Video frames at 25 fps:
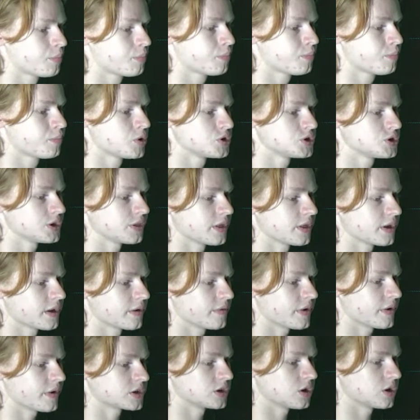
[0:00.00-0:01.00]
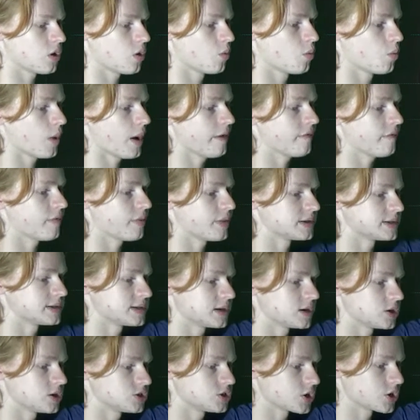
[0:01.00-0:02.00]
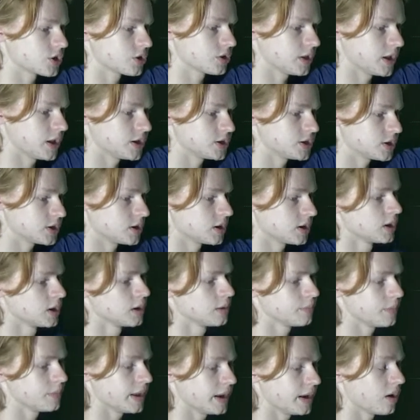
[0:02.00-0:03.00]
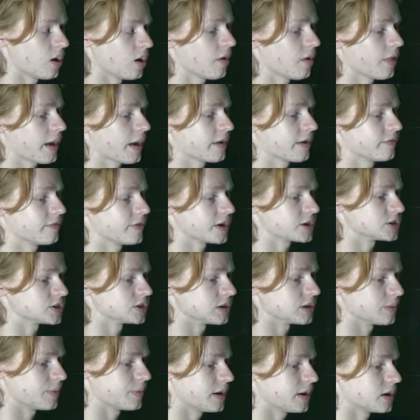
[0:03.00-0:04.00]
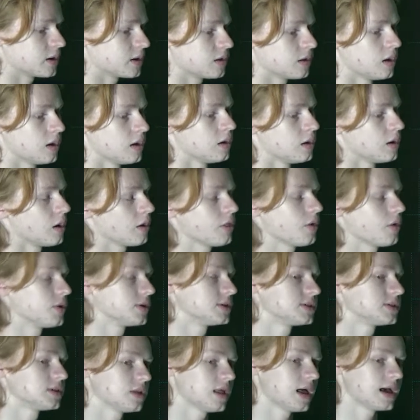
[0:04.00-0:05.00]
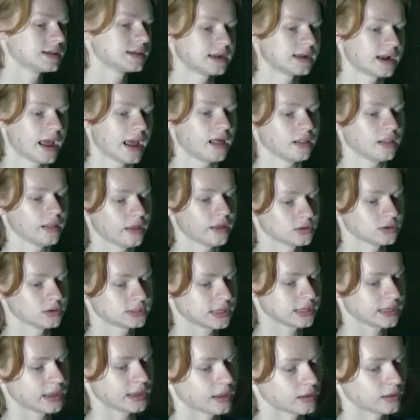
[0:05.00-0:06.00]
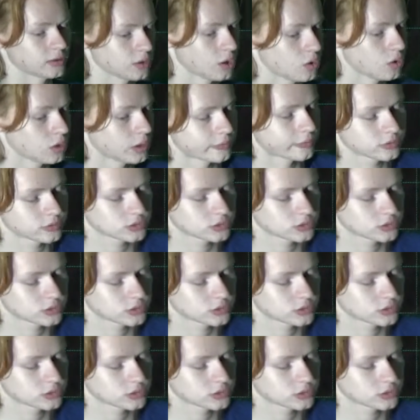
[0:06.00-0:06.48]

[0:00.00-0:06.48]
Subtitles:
pushing the convection away from the center of circulation, meaning all that convection is up here. Although it still has an LLC, a low level